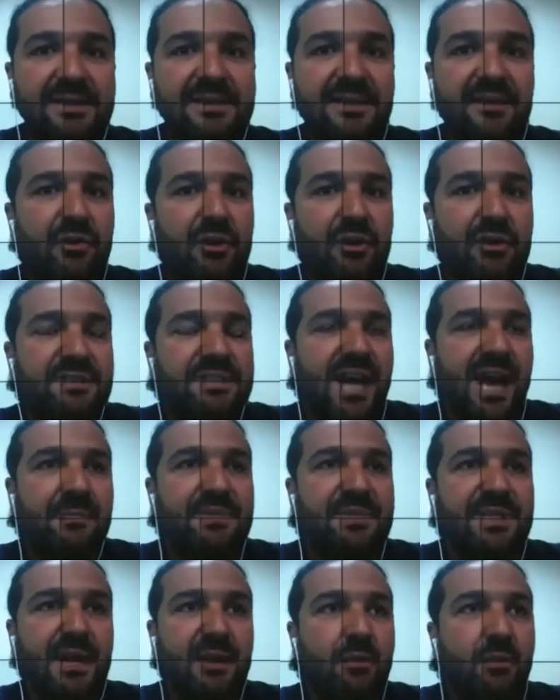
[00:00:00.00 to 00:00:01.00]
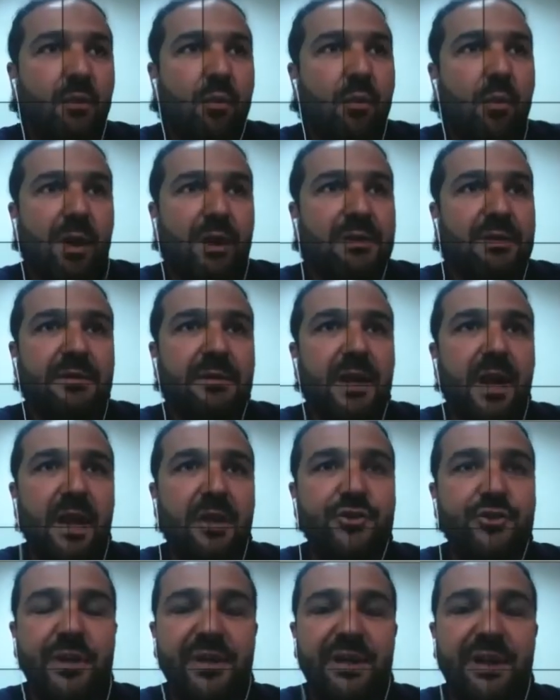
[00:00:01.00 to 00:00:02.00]
several times and
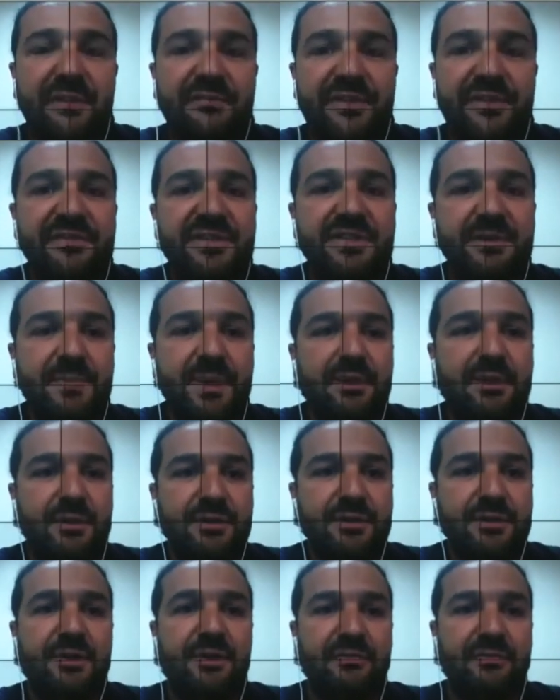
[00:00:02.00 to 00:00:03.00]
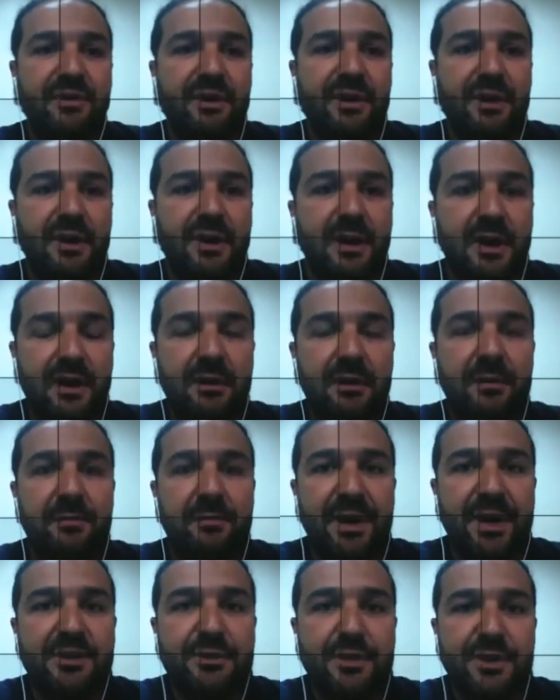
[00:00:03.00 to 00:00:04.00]
150 meters of
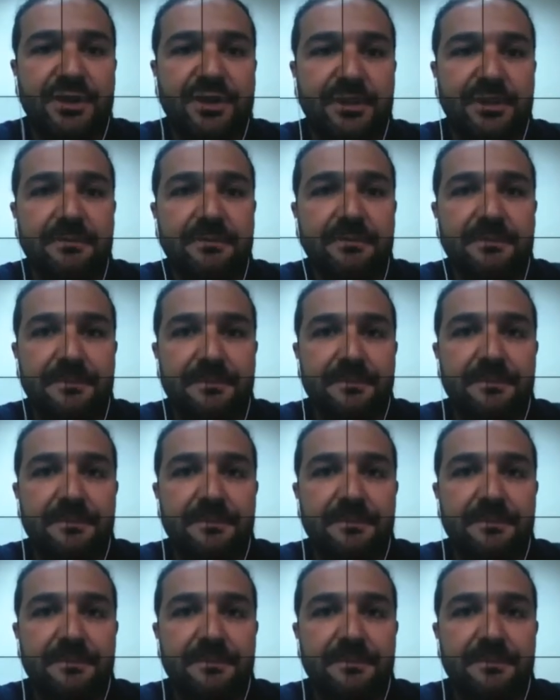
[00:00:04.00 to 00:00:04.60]
penetration.